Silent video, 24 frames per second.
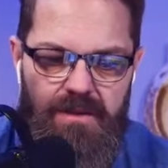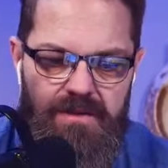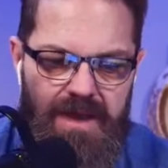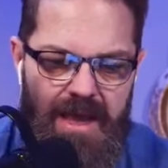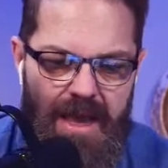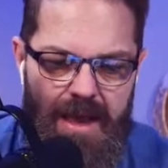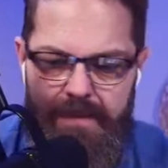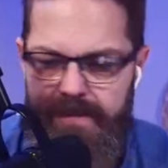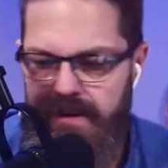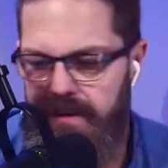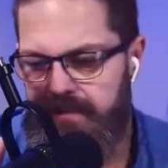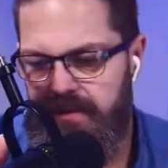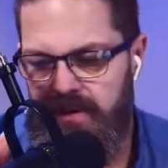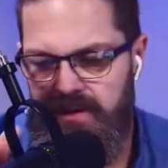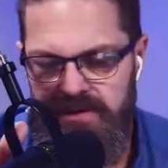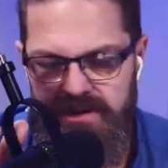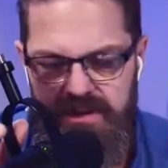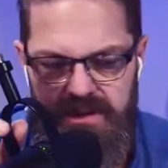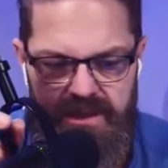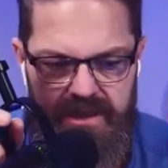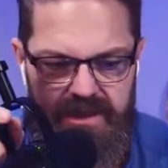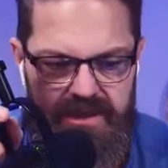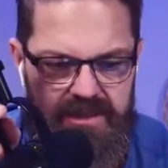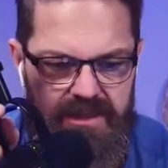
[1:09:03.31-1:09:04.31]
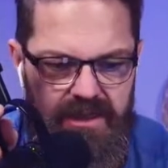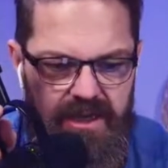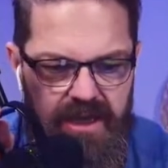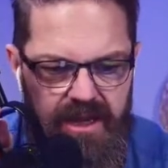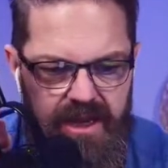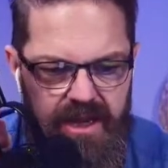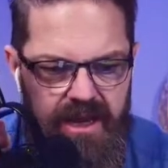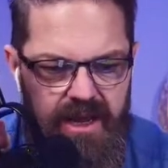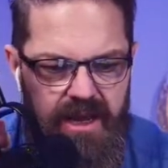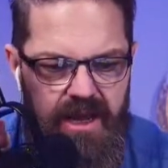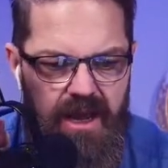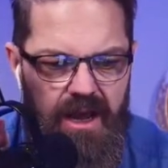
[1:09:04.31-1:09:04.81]
talks, I'll be happy to post links.
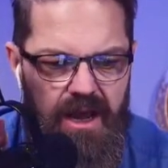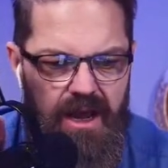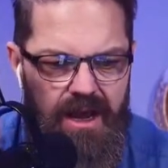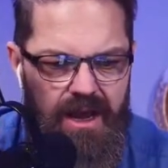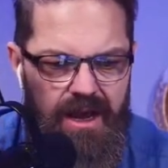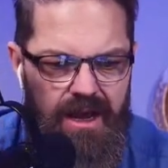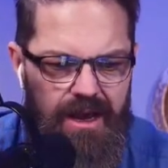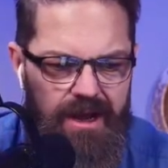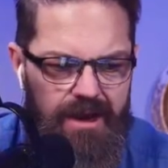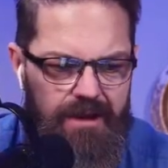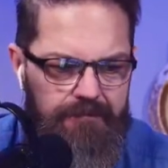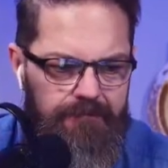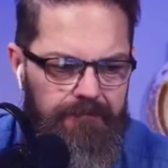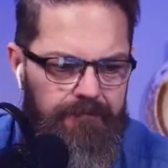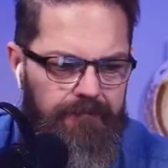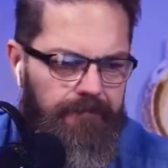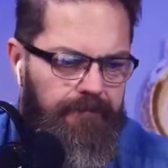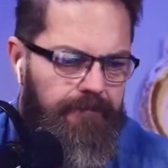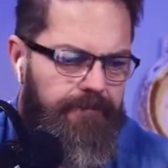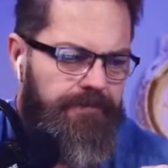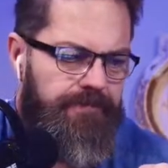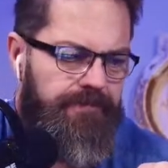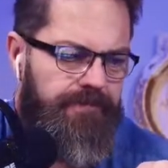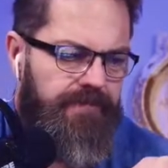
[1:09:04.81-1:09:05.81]
One